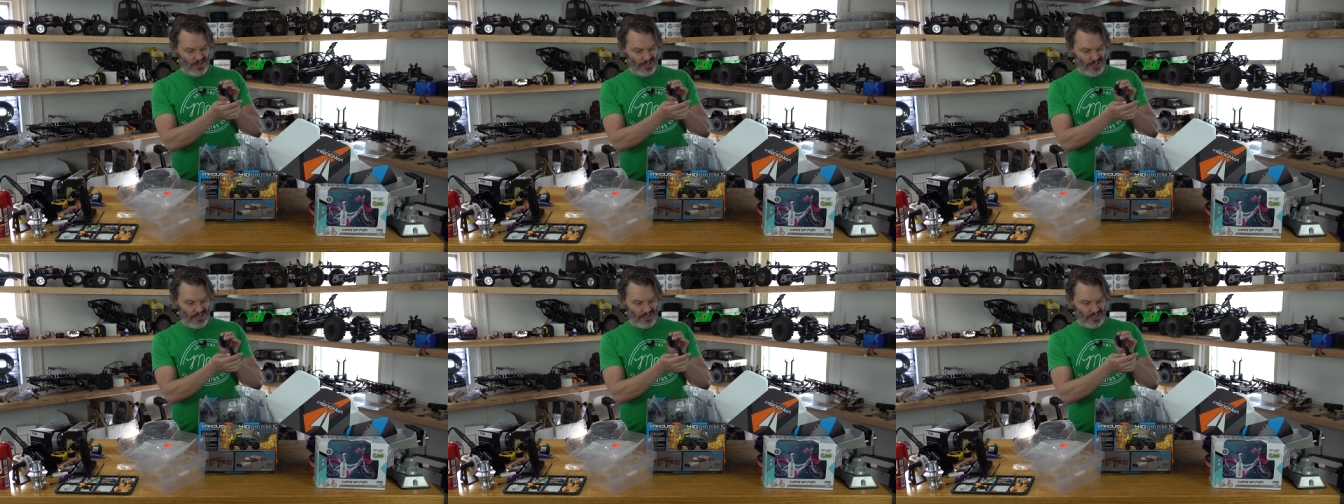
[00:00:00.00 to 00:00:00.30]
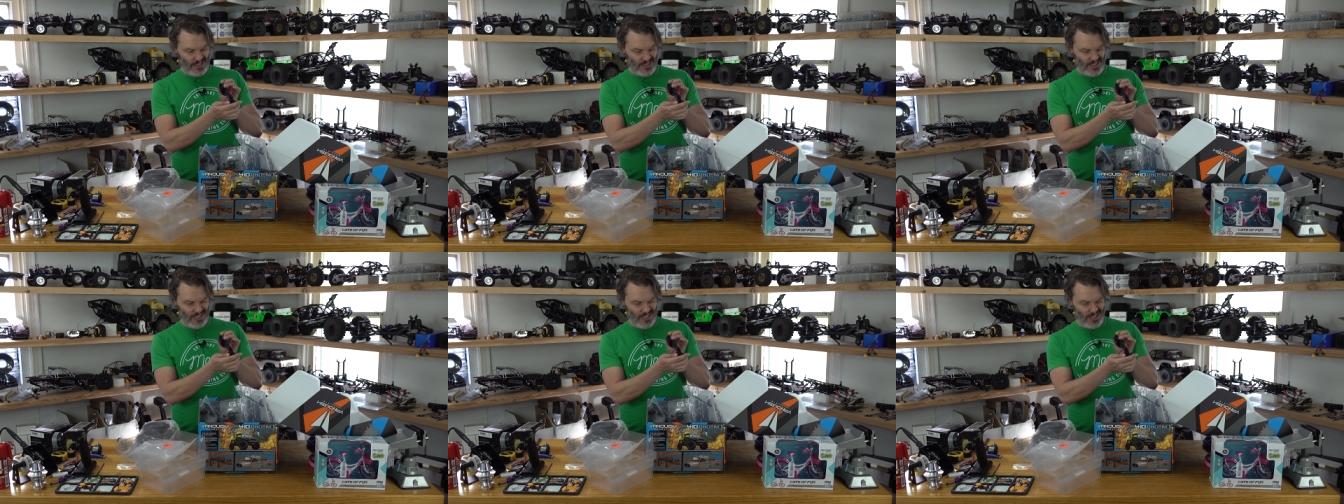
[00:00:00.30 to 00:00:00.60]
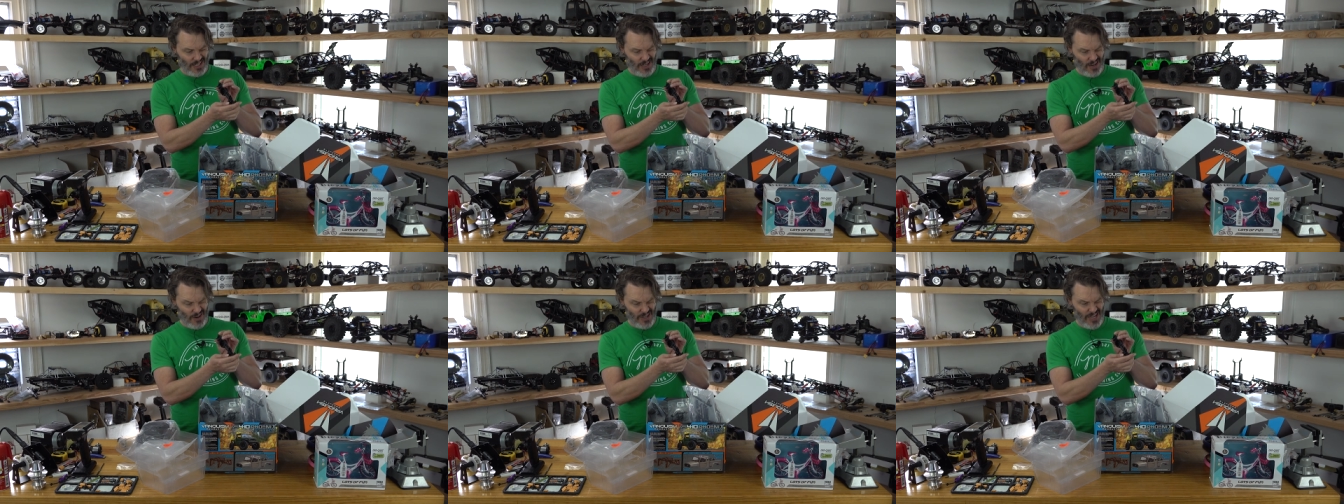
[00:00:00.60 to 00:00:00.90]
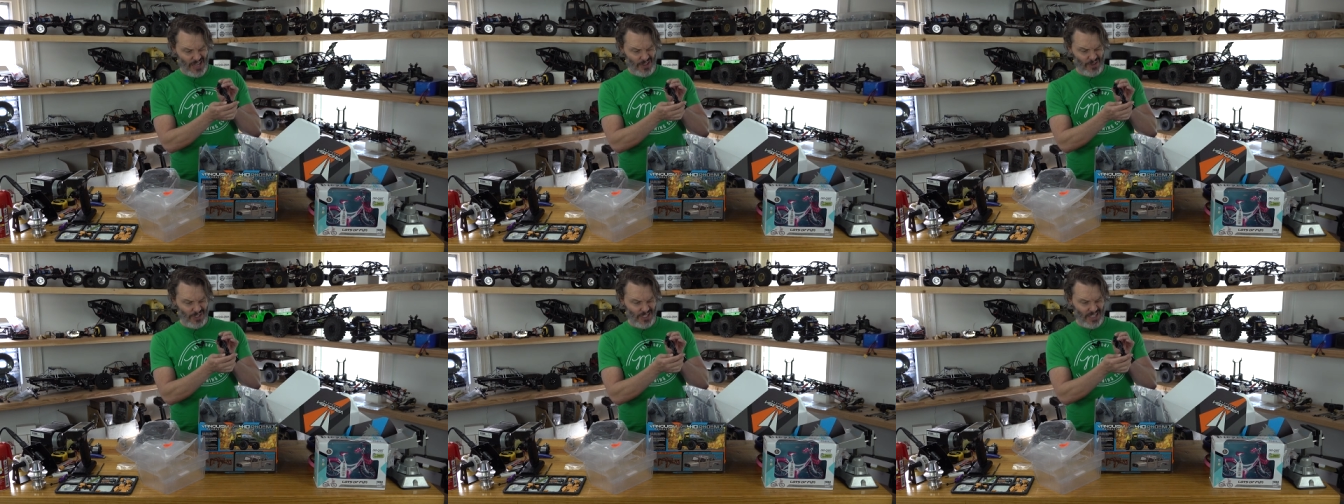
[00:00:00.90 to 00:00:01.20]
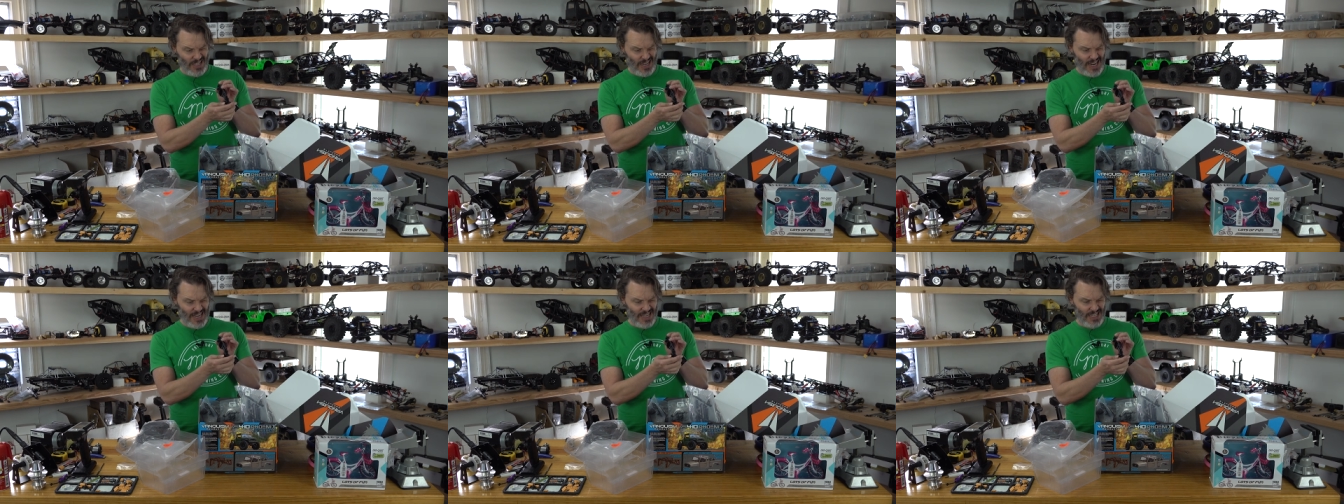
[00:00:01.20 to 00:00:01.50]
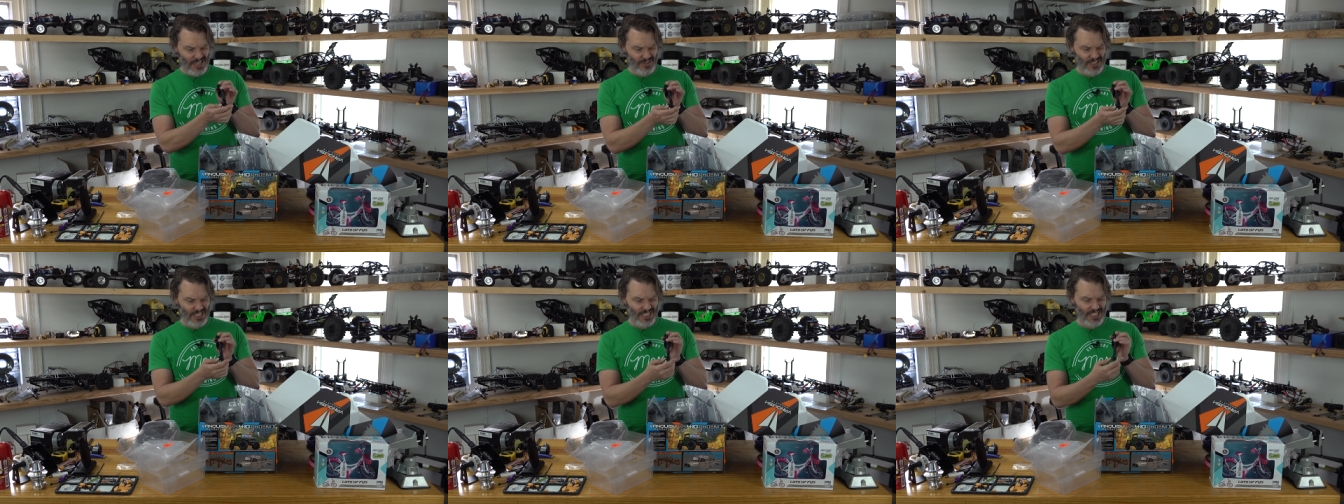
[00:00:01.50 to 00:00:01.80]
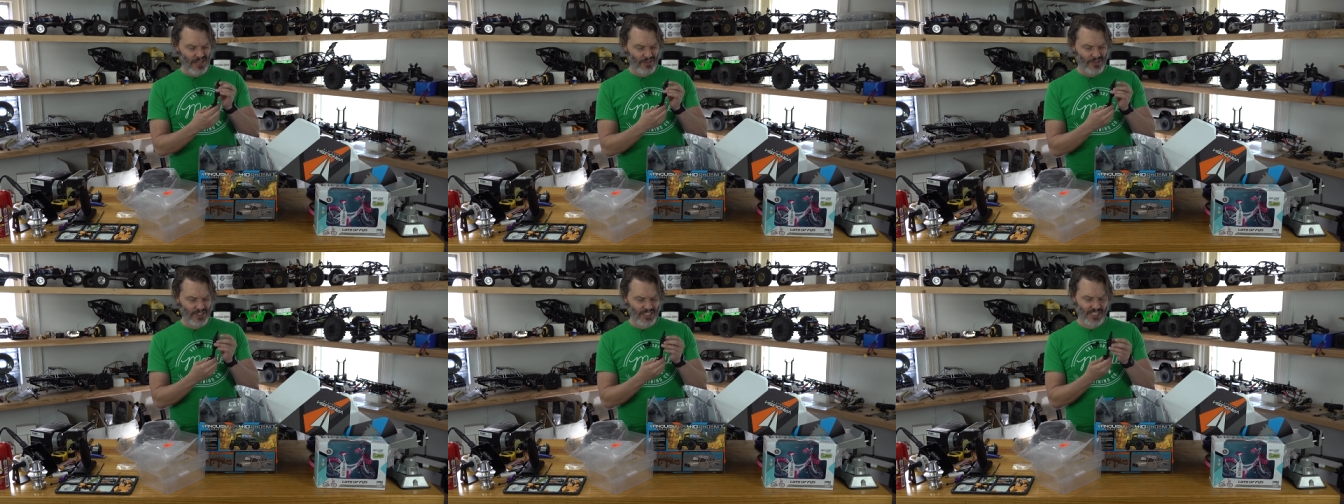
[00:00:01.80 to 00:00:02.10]
That looks good. Oh yeah, there, I can even
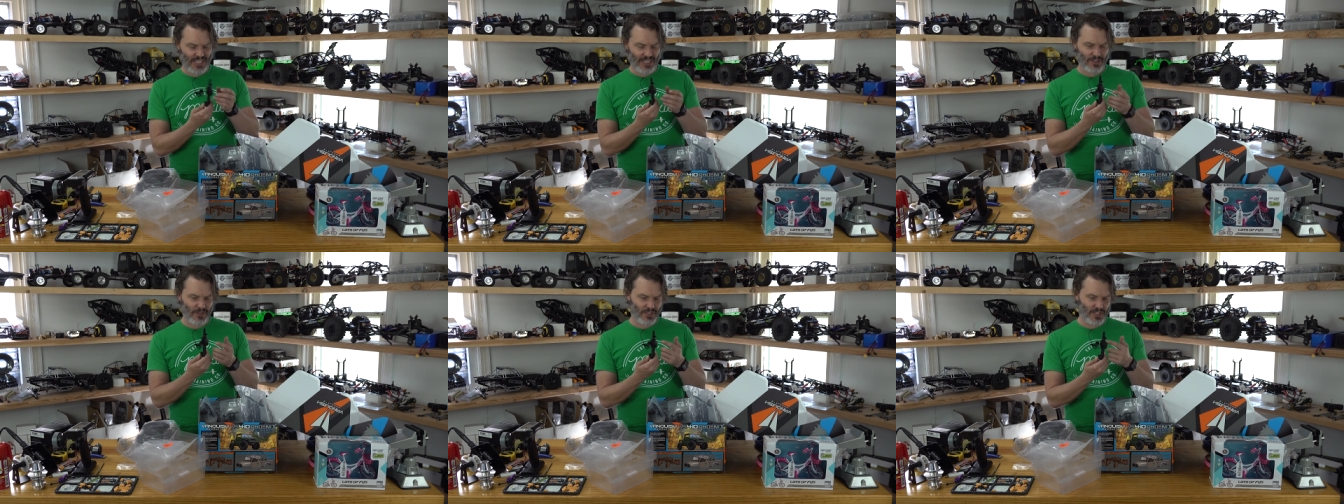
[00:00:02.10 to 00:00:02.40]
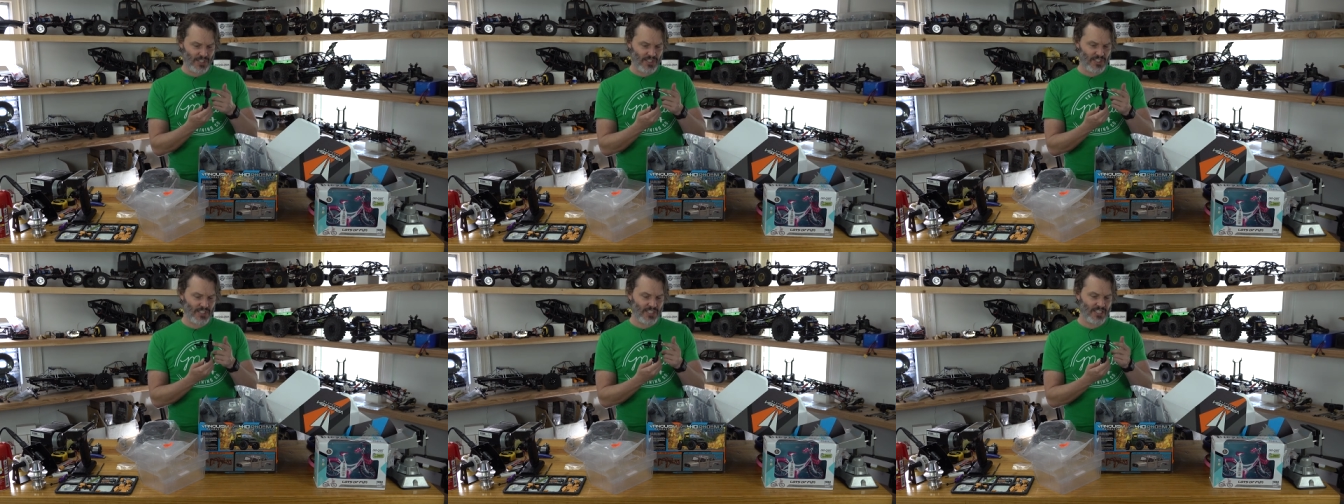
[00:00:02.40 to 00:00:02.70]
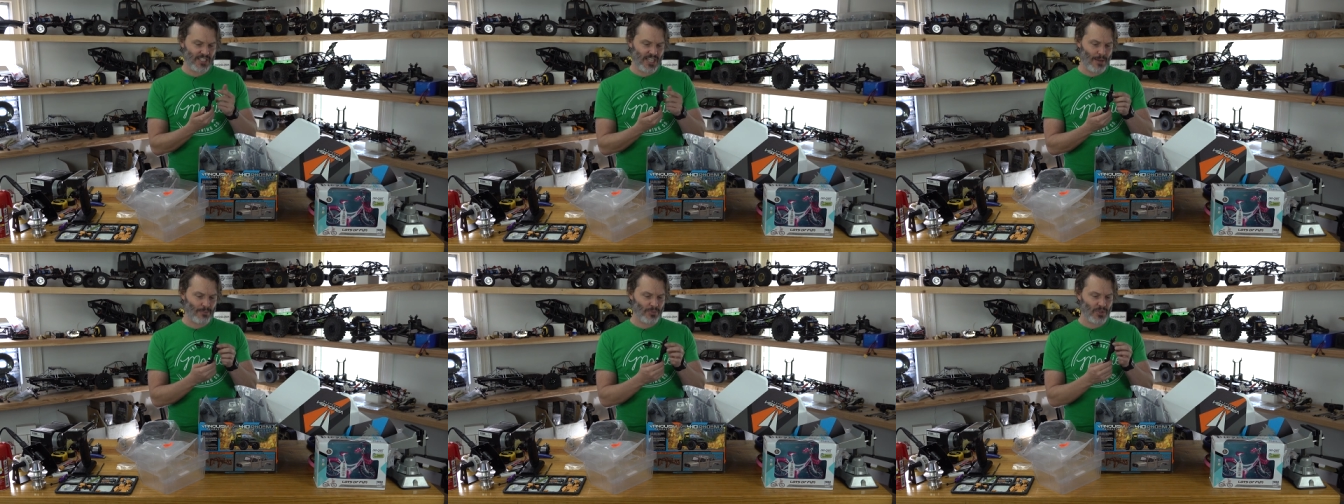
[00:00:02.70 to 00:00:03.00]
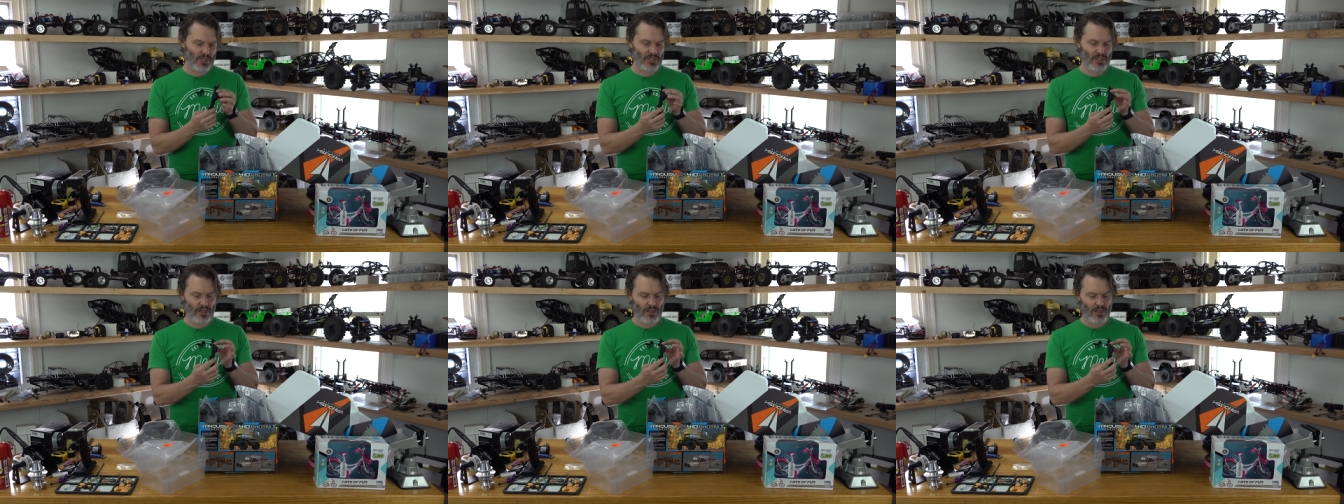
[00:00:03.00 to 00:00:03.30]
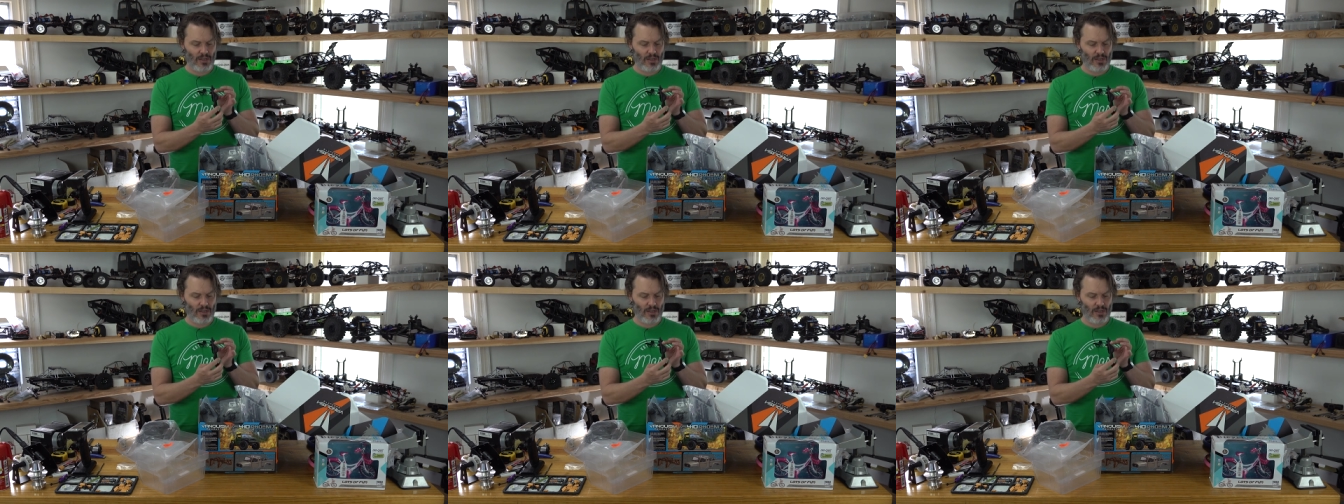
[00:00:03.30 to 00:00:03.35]
see on this side, there's a stepped